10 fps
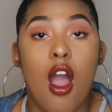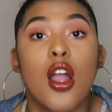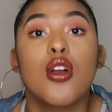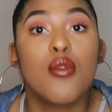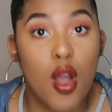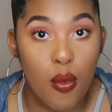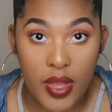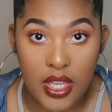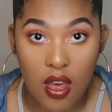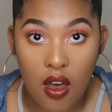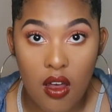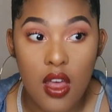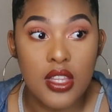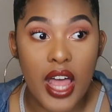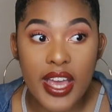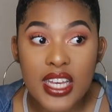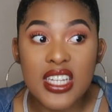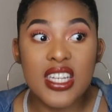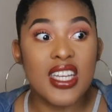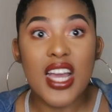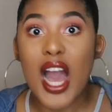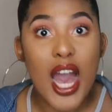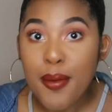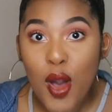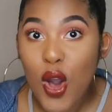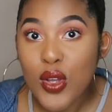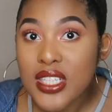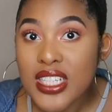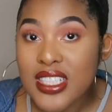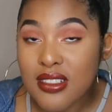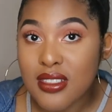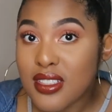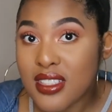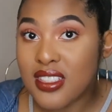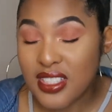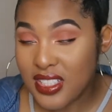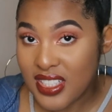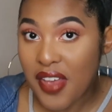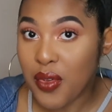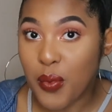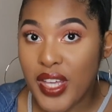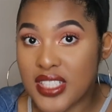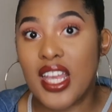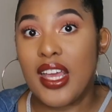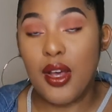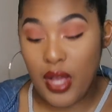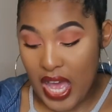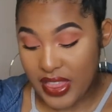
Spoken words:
are growing, y'all. Like, I'm only 7 weeks, like,